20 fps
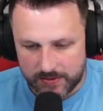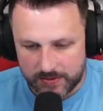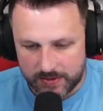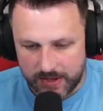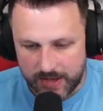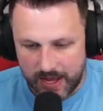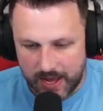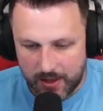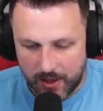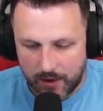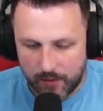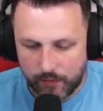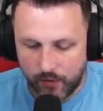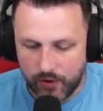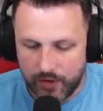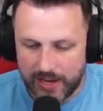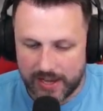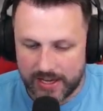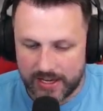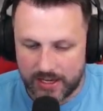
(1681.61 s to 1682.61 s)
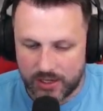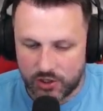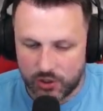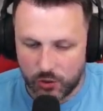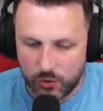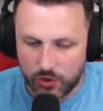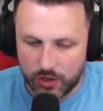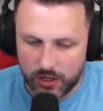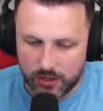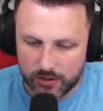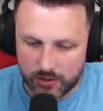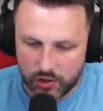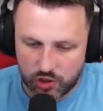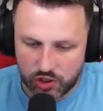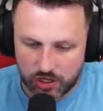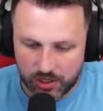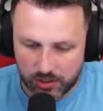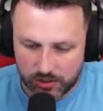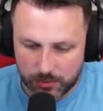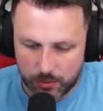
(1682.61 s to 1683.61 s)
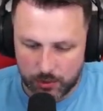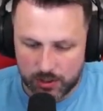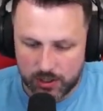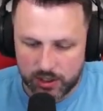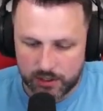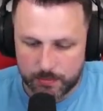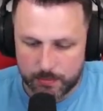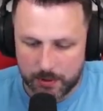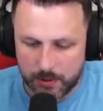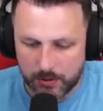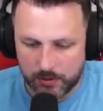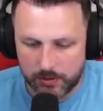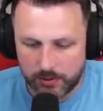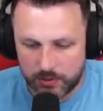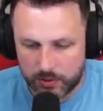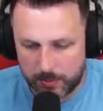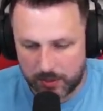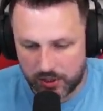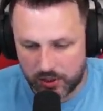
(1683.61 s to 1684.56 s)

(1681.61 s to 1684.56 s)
I feel like you do need the Sheldon with this build, especially